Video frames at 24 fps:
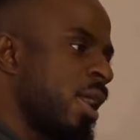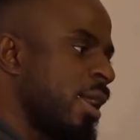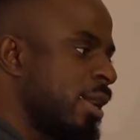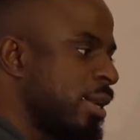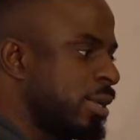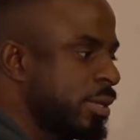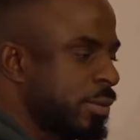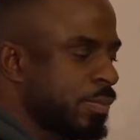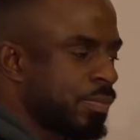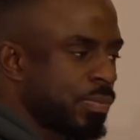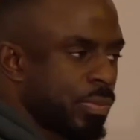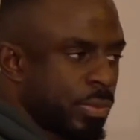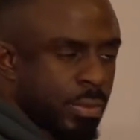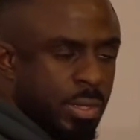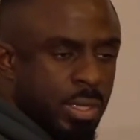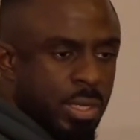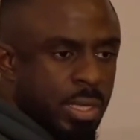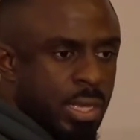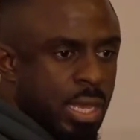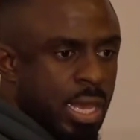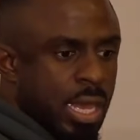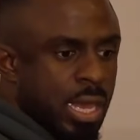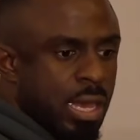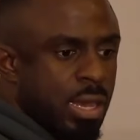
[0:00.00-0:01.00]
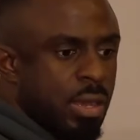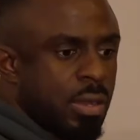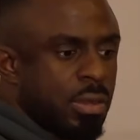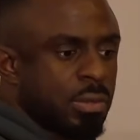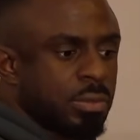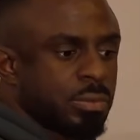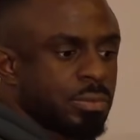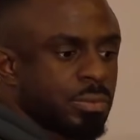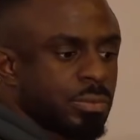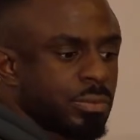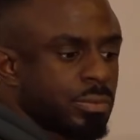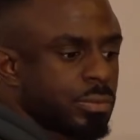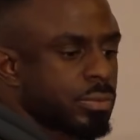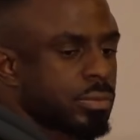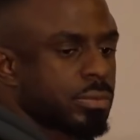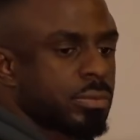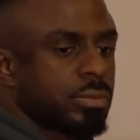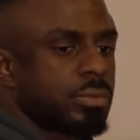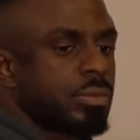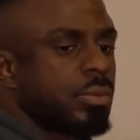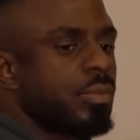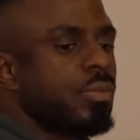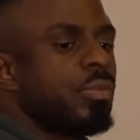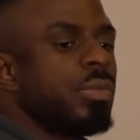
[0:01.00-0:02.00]
and how
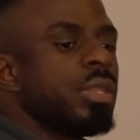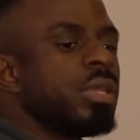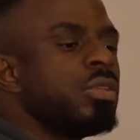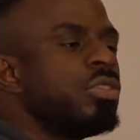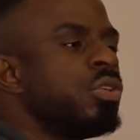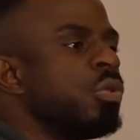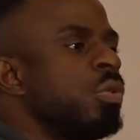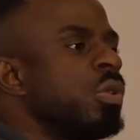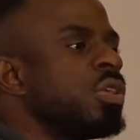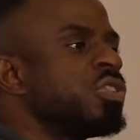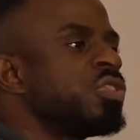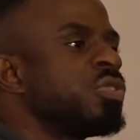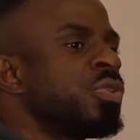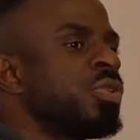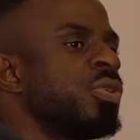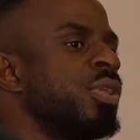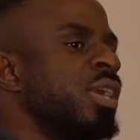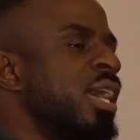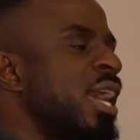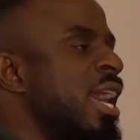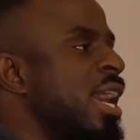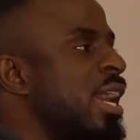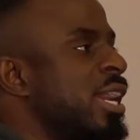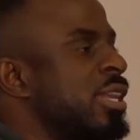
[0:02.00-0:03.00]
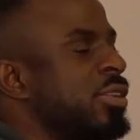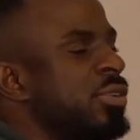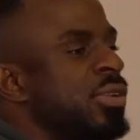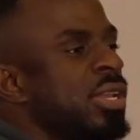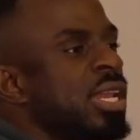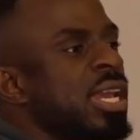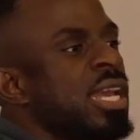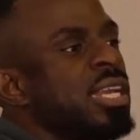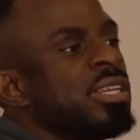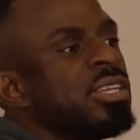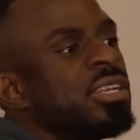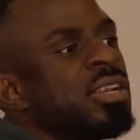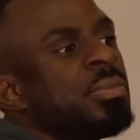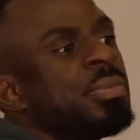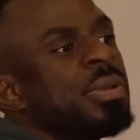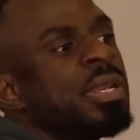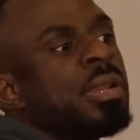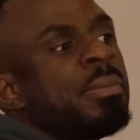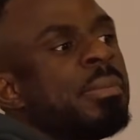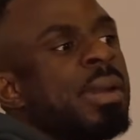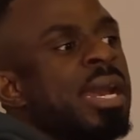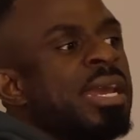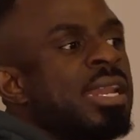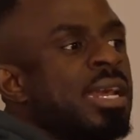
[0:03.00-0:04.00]
the ones who couldn't handle it ended up
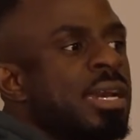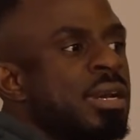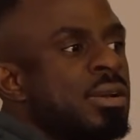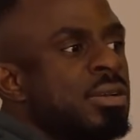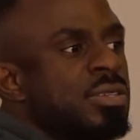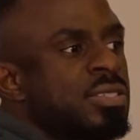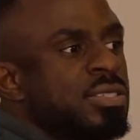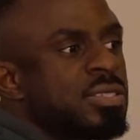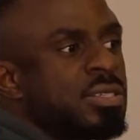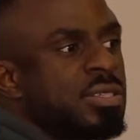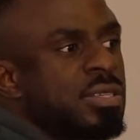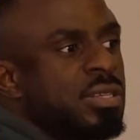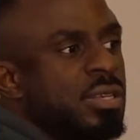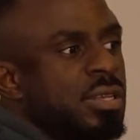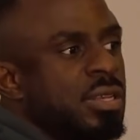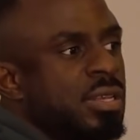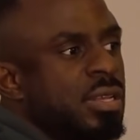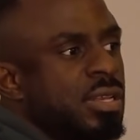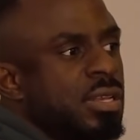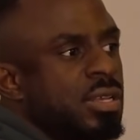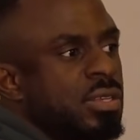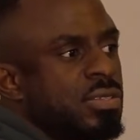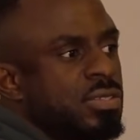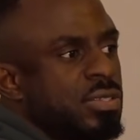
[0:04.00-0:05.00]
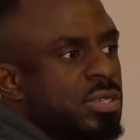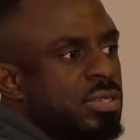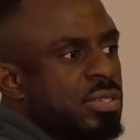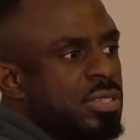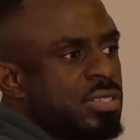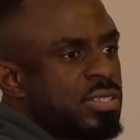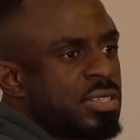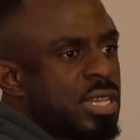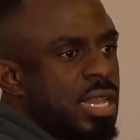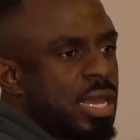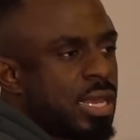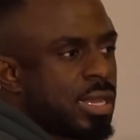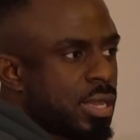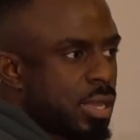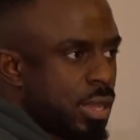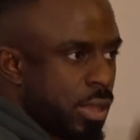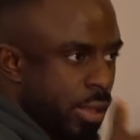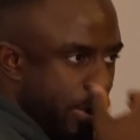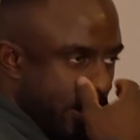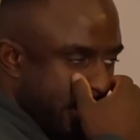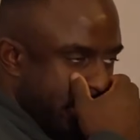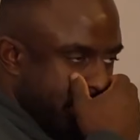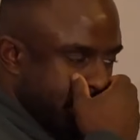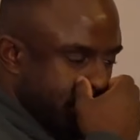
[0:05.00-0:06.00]
in a madhouse. So it's
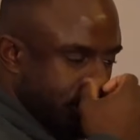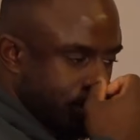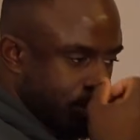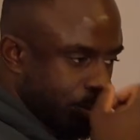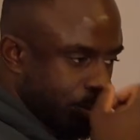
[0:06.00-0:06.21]
like